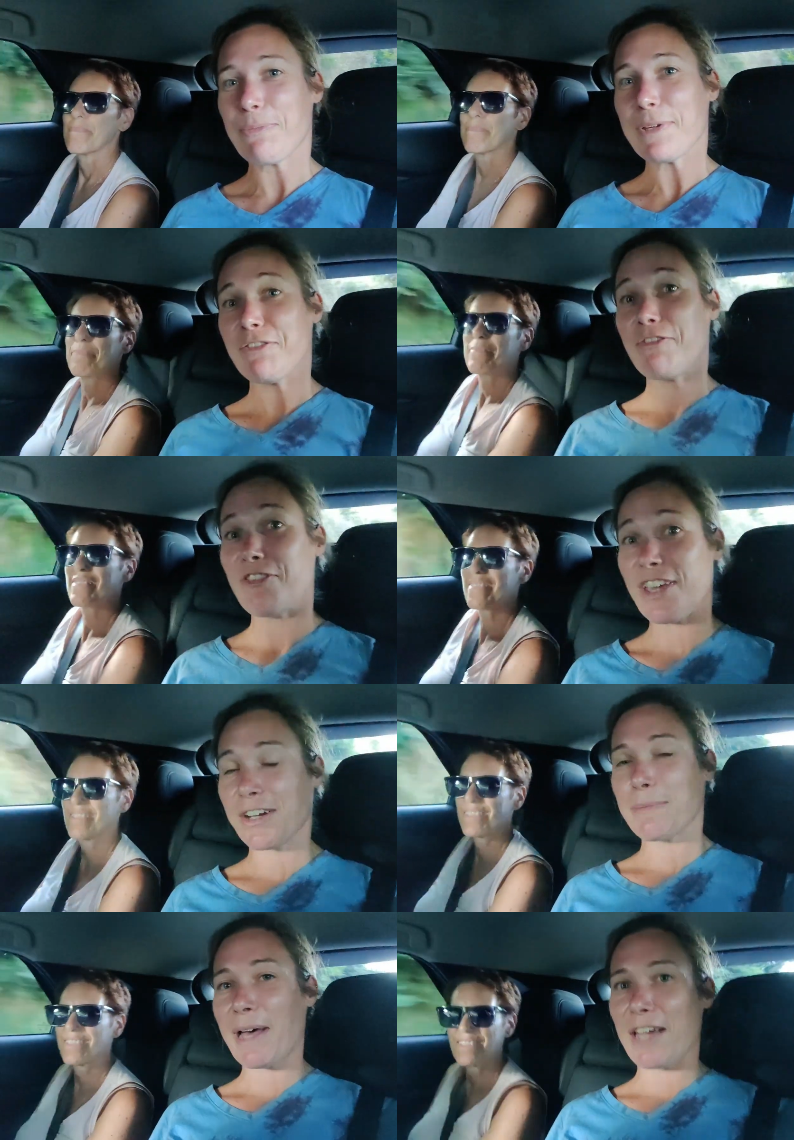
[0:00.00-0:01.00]
Speaker 1: been
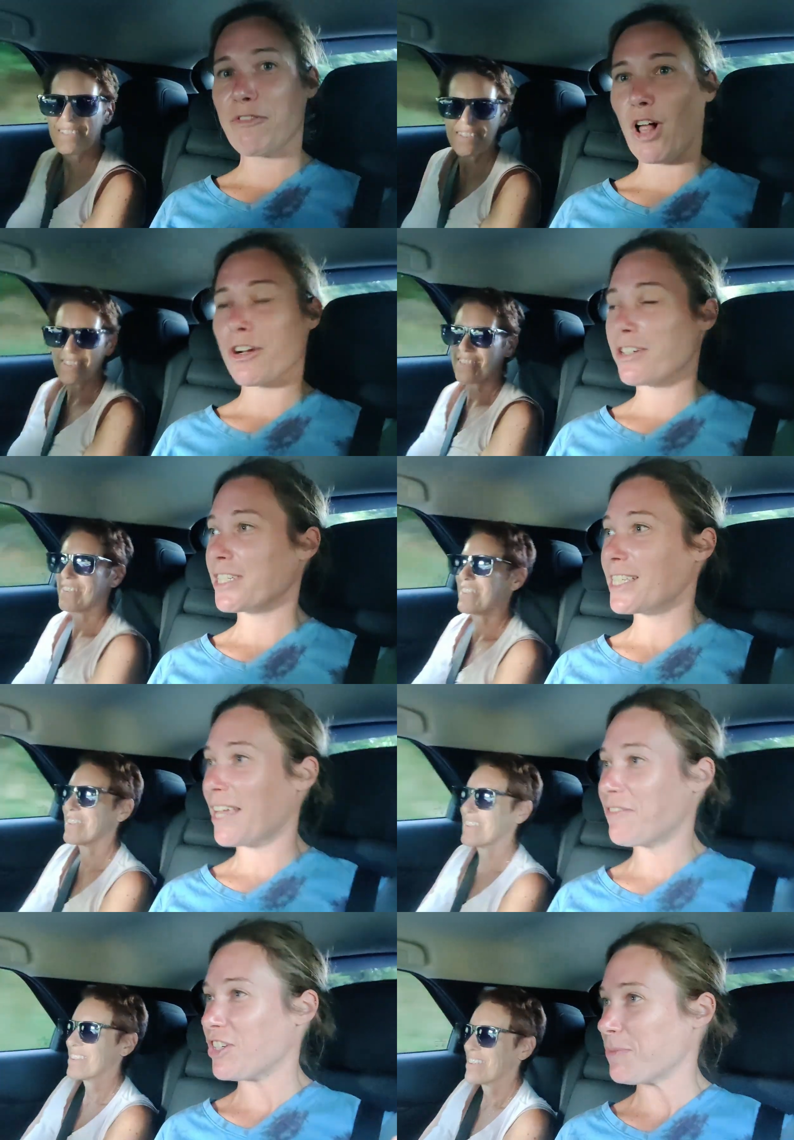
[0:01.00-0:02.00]
very bad vloggers because
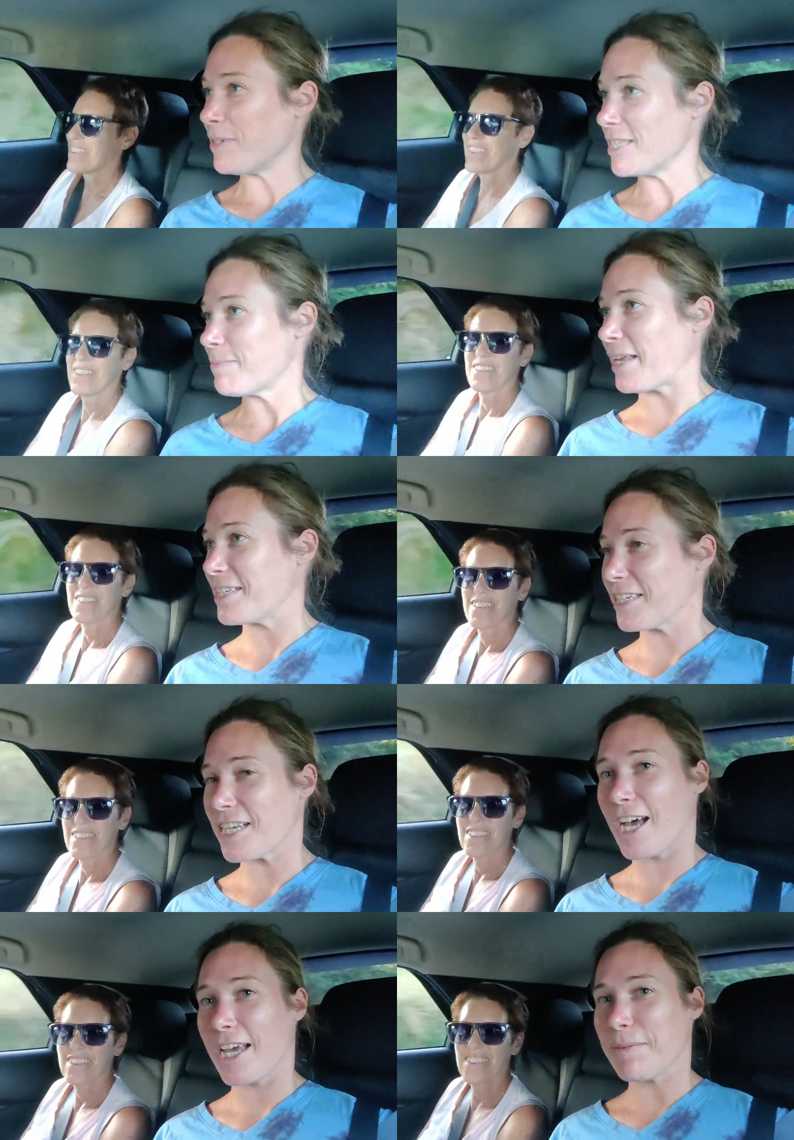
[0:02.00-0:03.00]
I've just been spending
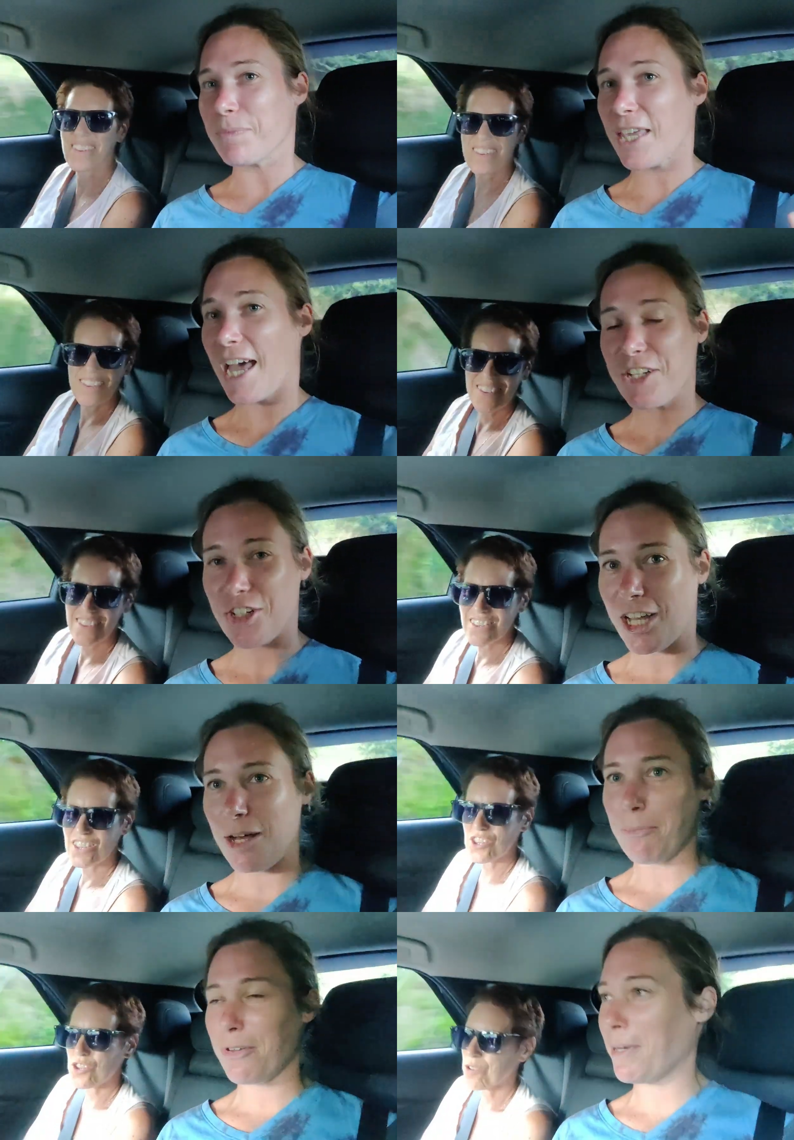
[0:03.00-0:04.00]
time catching
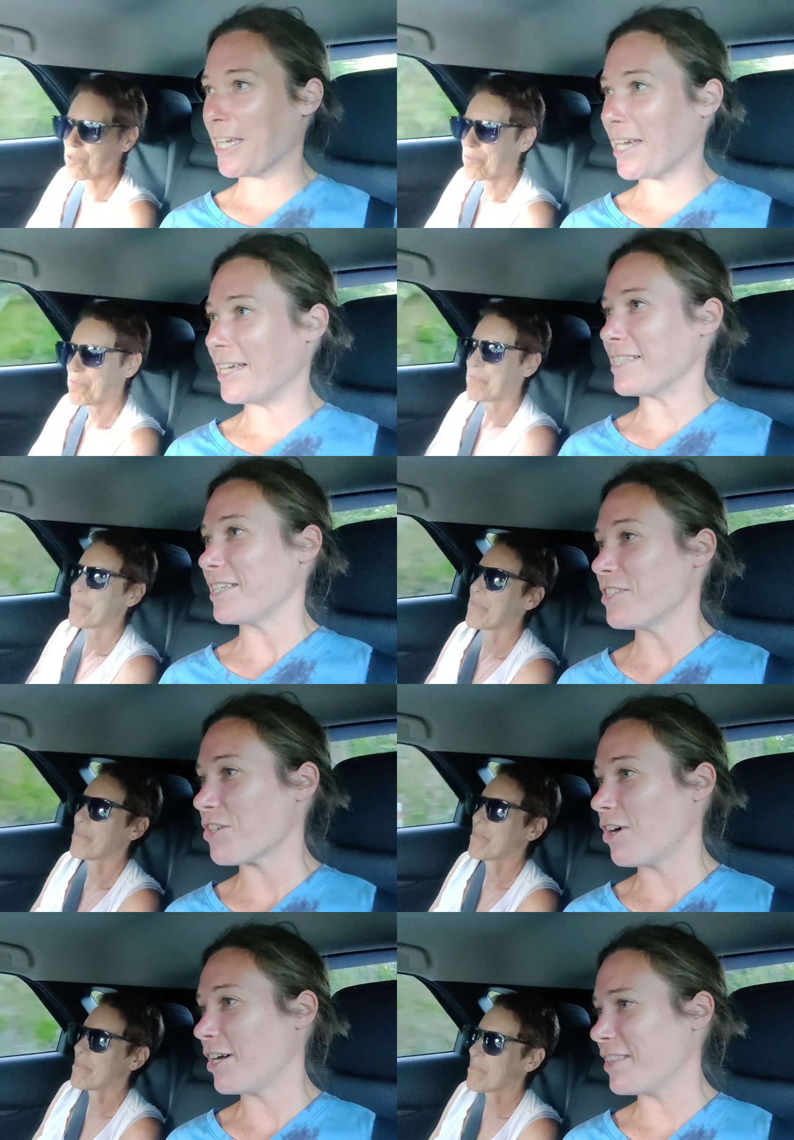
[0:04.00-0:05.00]
up with my cousins
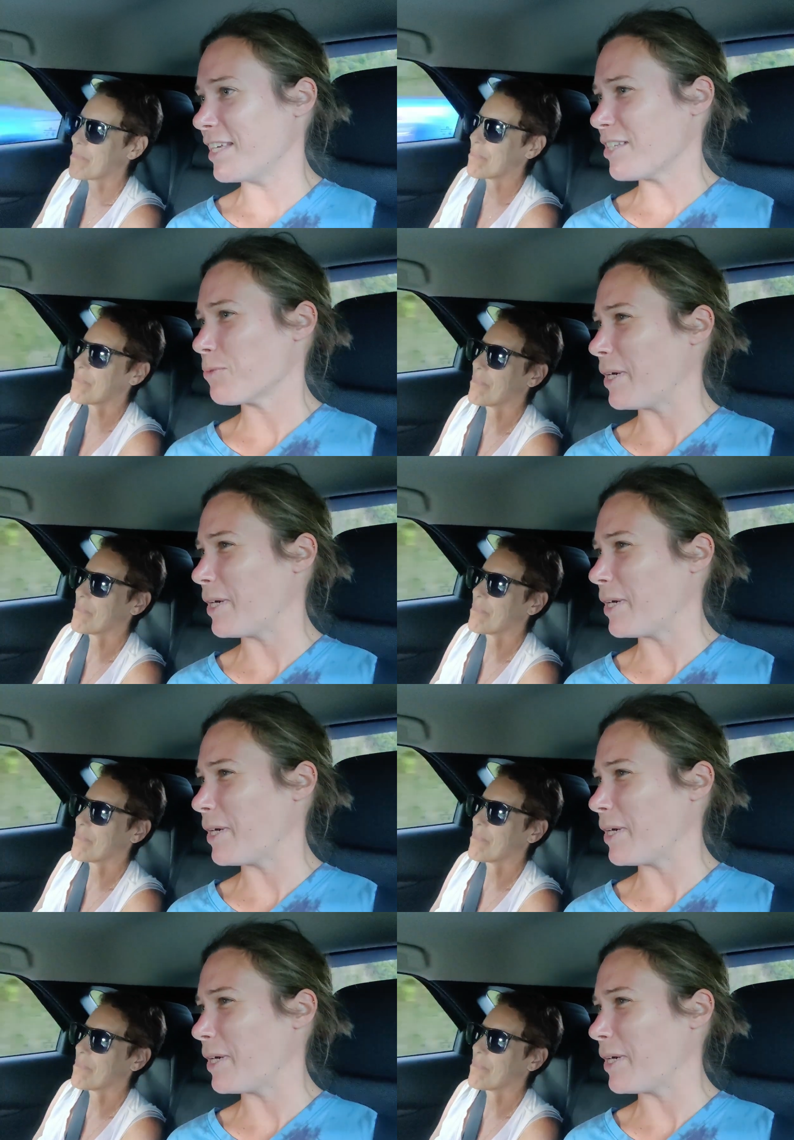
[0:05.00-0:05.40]
on this,